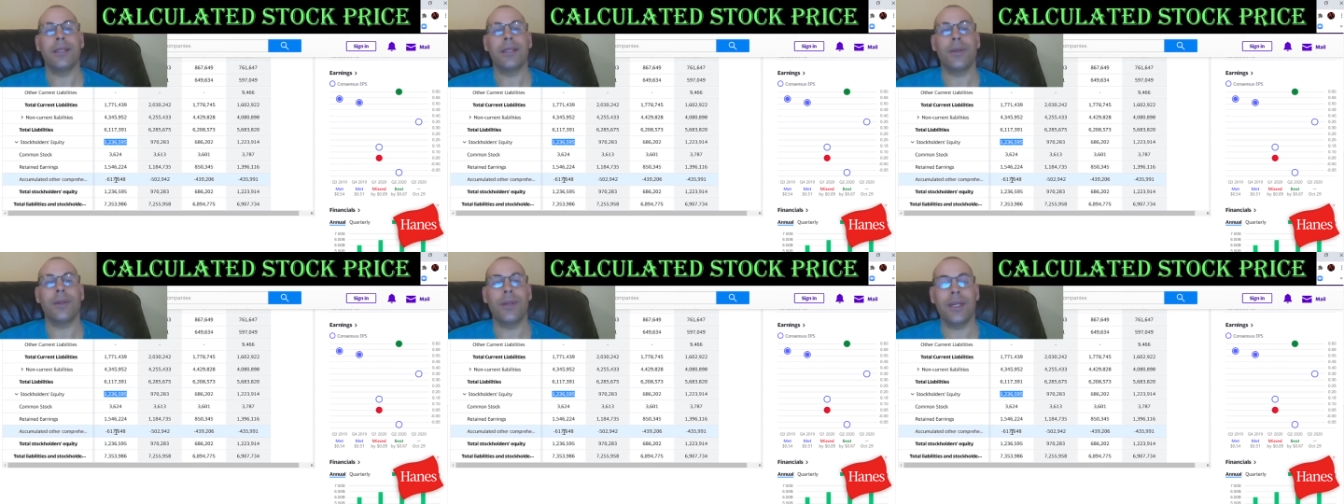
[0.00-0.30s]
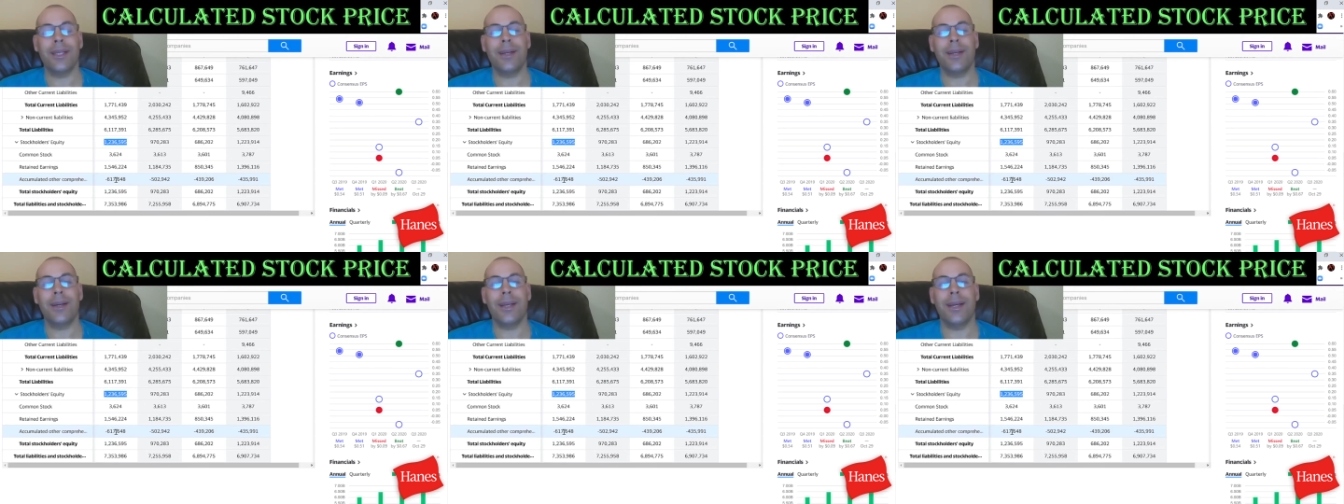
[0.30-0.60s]
So
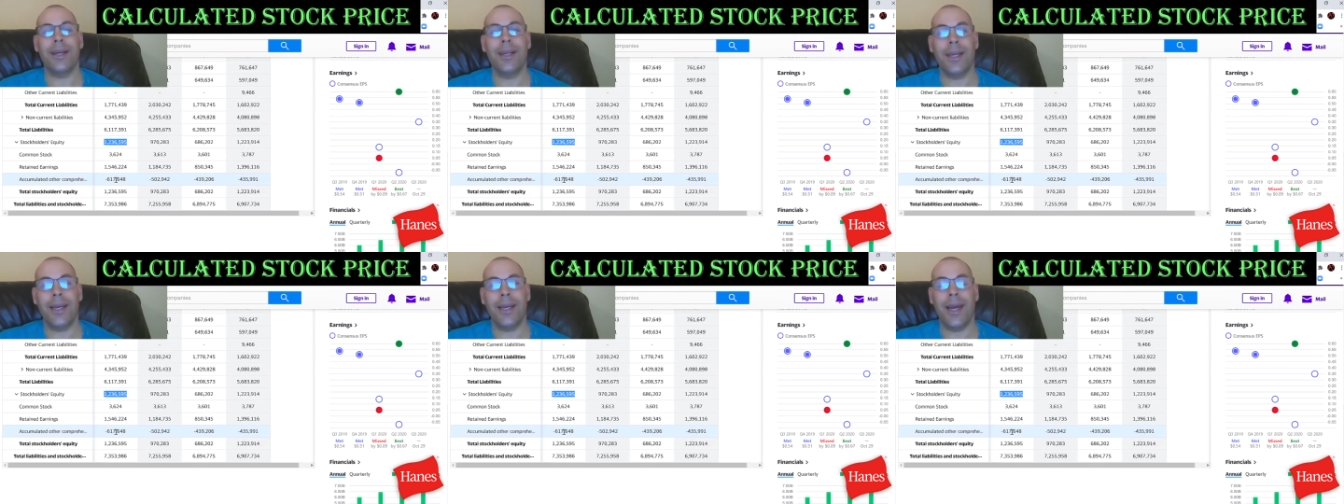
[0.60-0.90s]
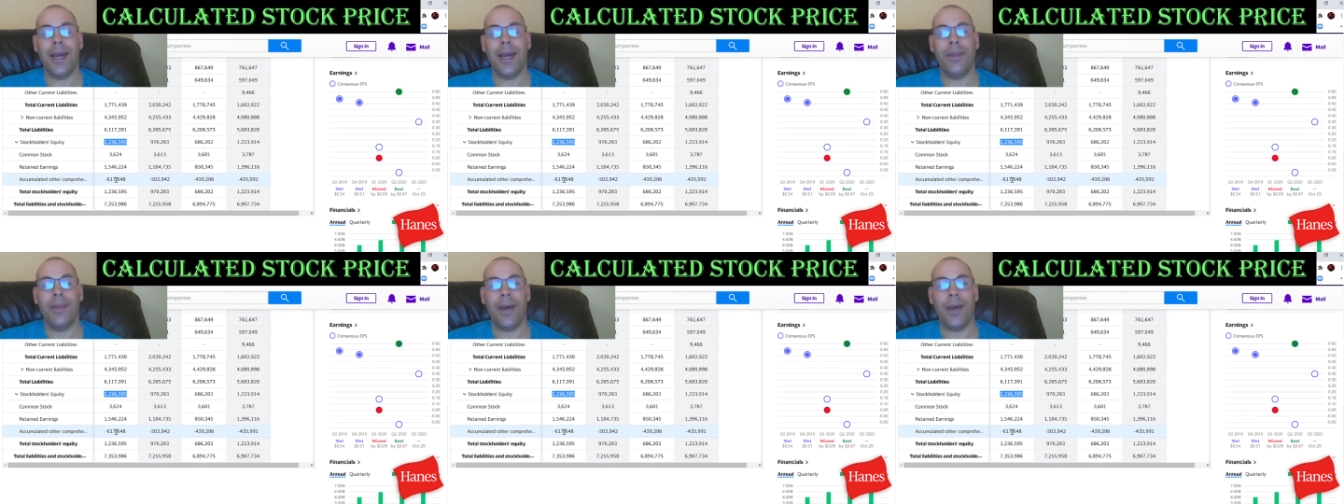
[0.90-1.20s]
this could
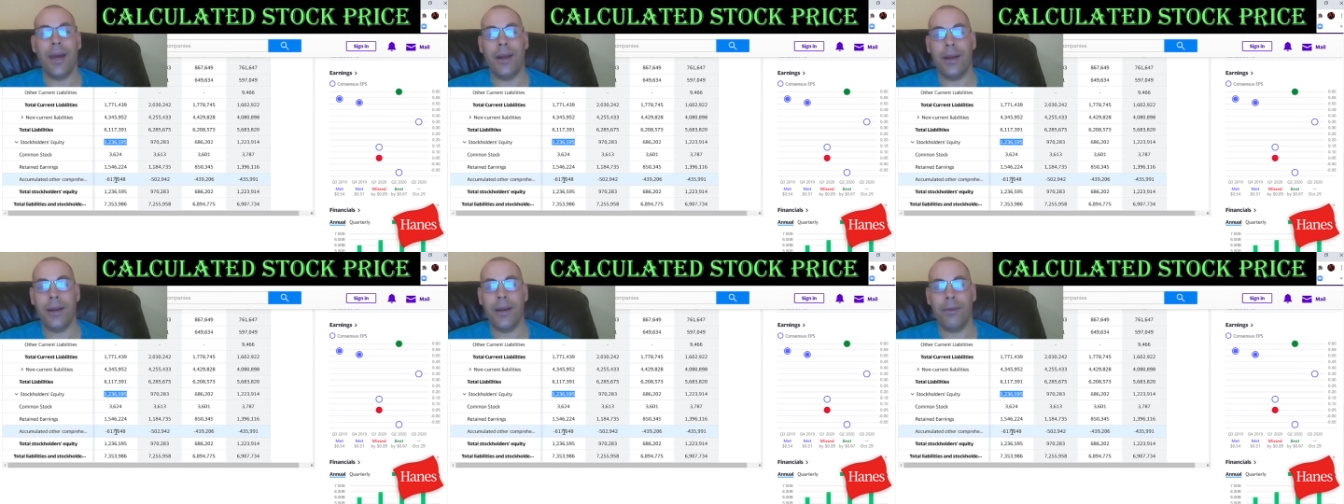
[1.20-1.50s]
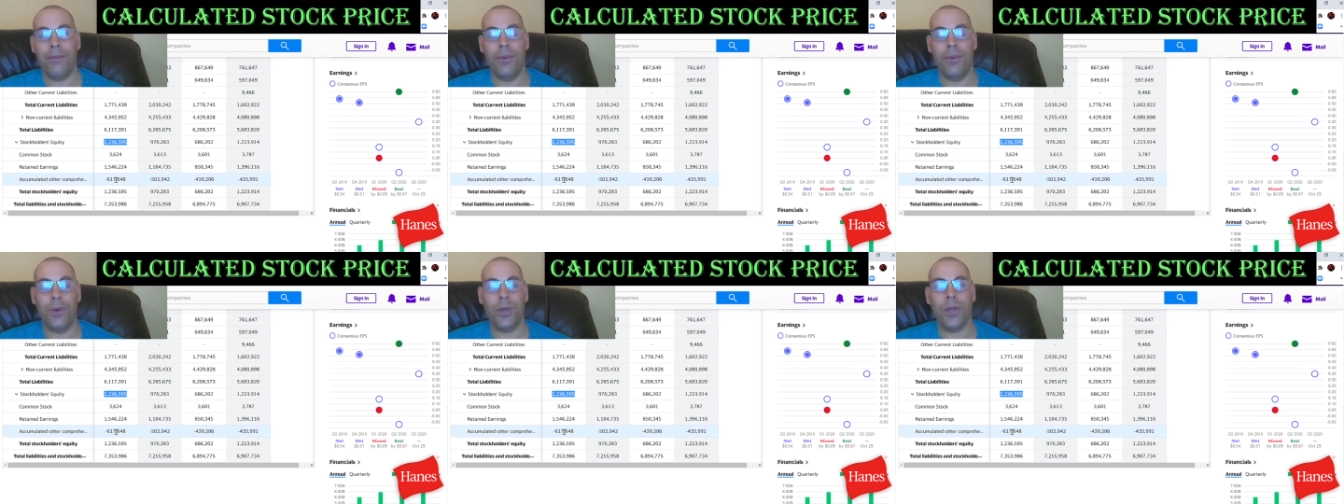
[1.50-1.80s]
indicate
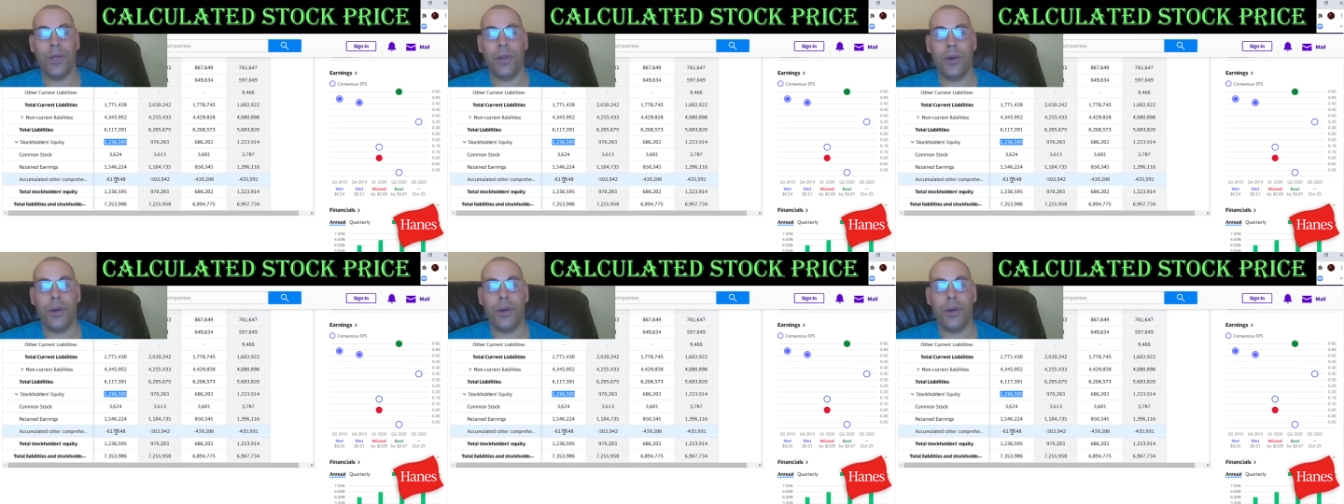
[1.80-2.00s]
that future